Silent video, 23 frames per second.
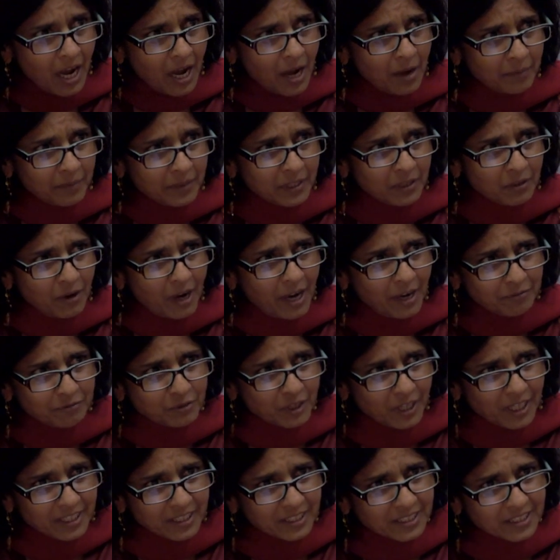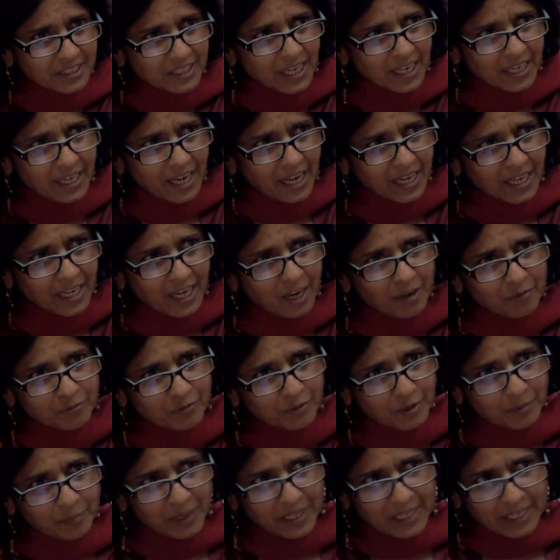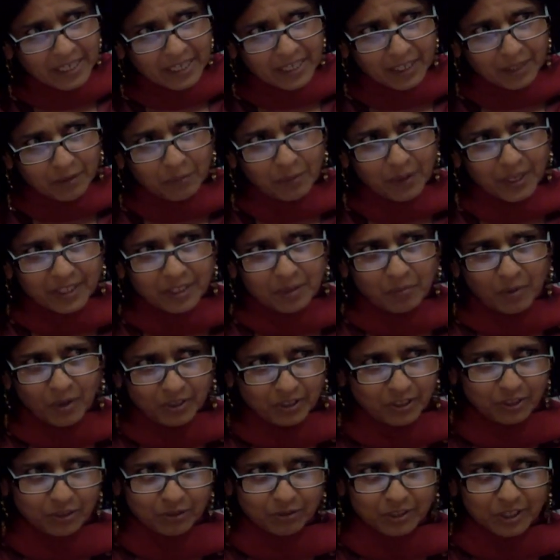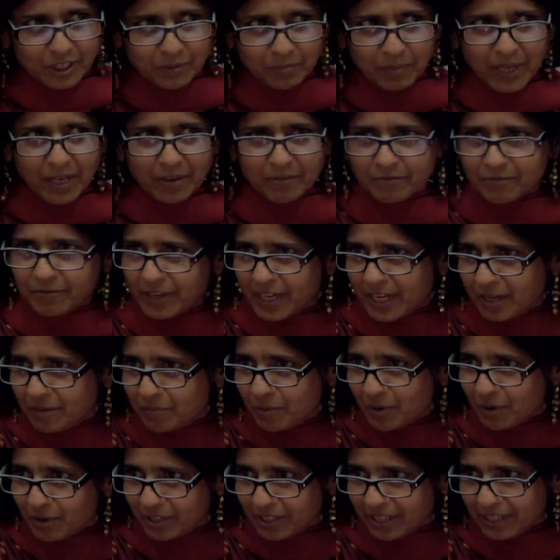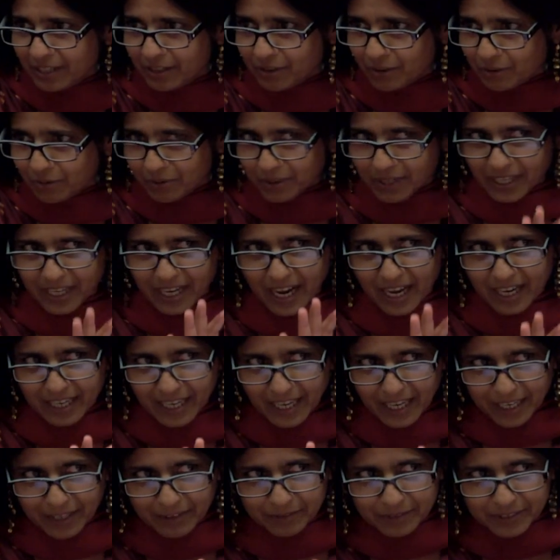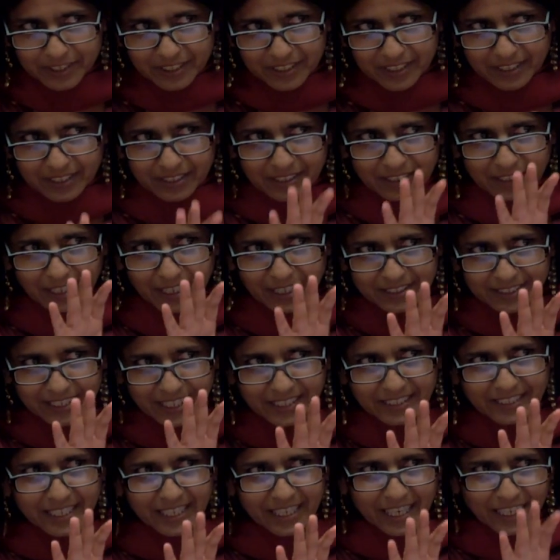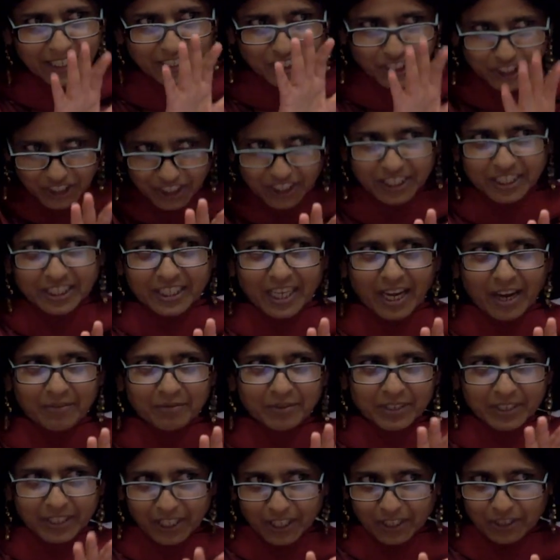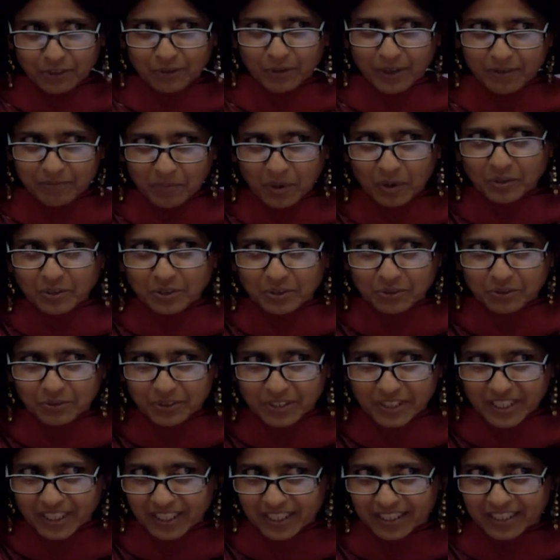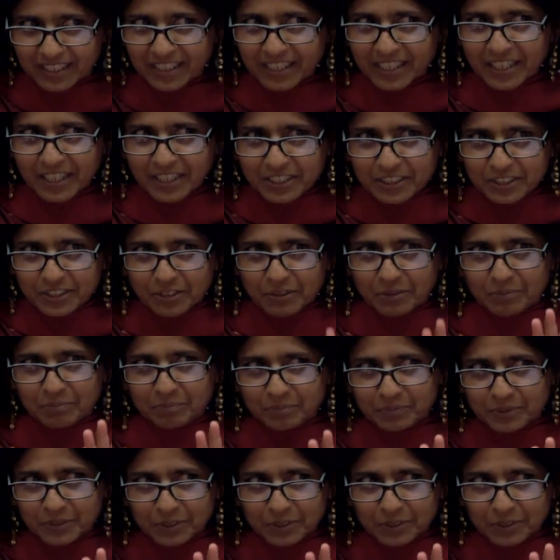I mean, you have to understand, I come from India, where the monsoons play a very important role in our lives. And as I said, I just discovered that you have monsoons here. So